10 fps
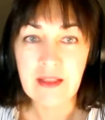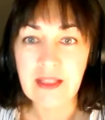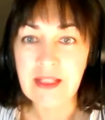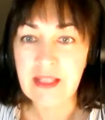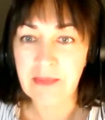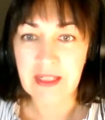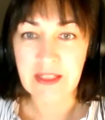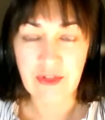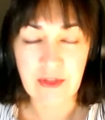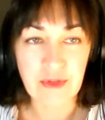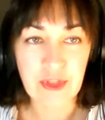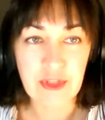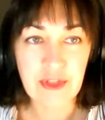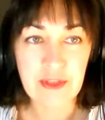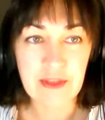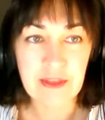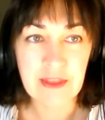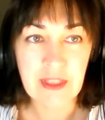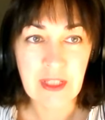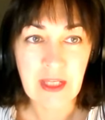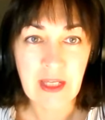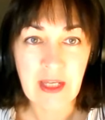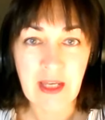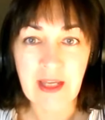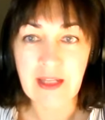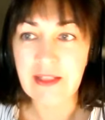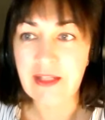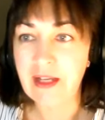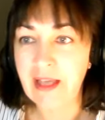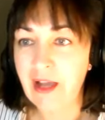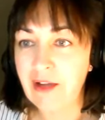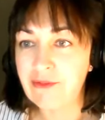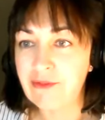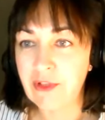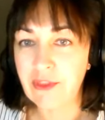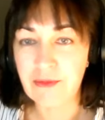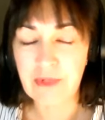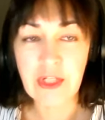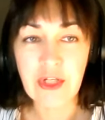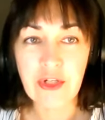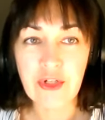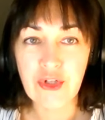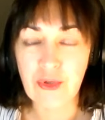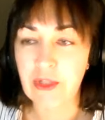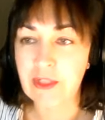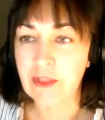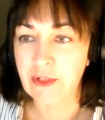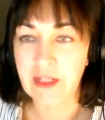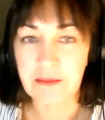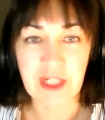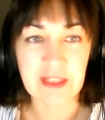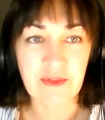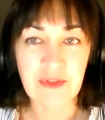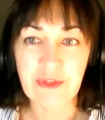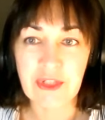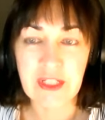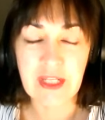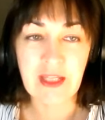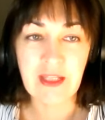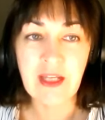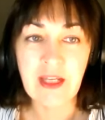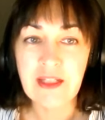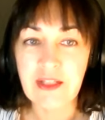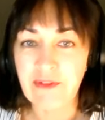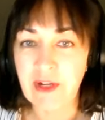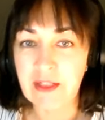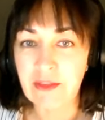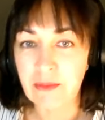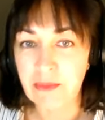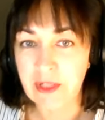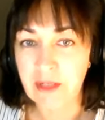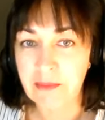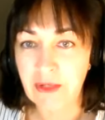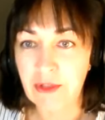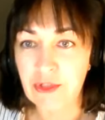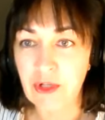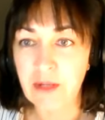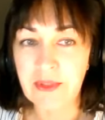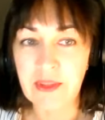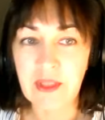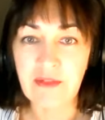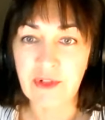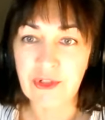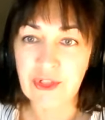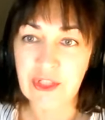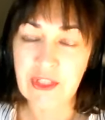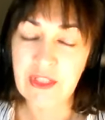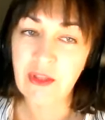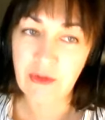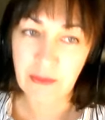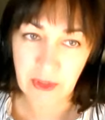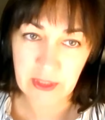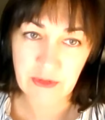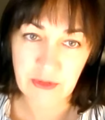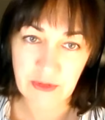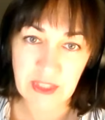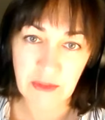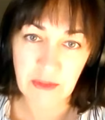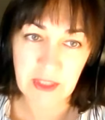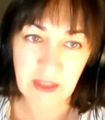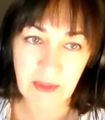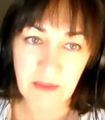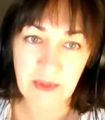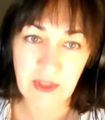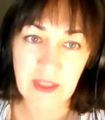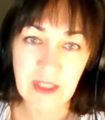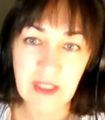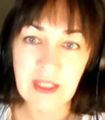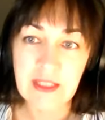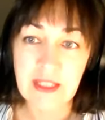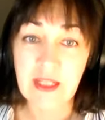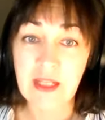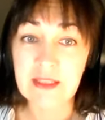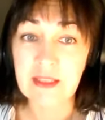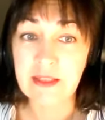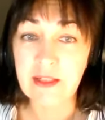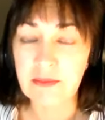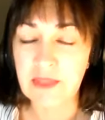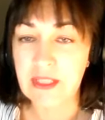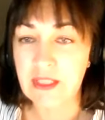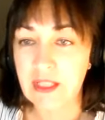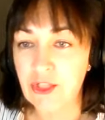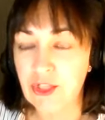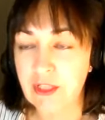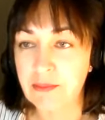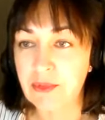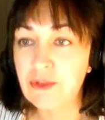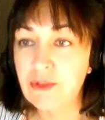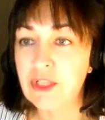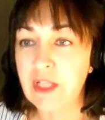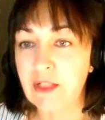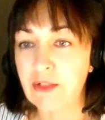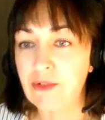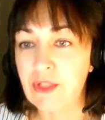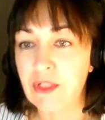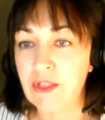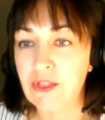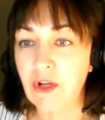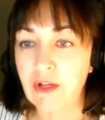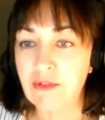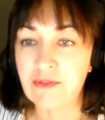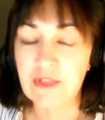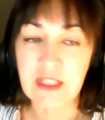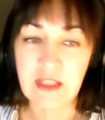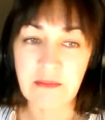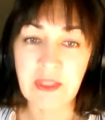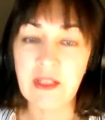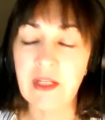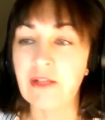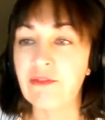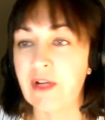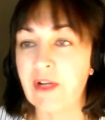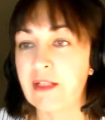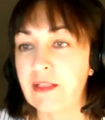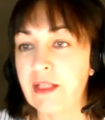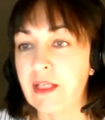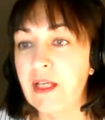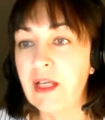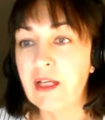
These are my disclosures. And I have 3 short learning objectives for today: define thrombotic microangiopathy versus thrombotic thrombocytopenic purpura, discuss clinical presentation and approach to diagnosis of TTP, and finally,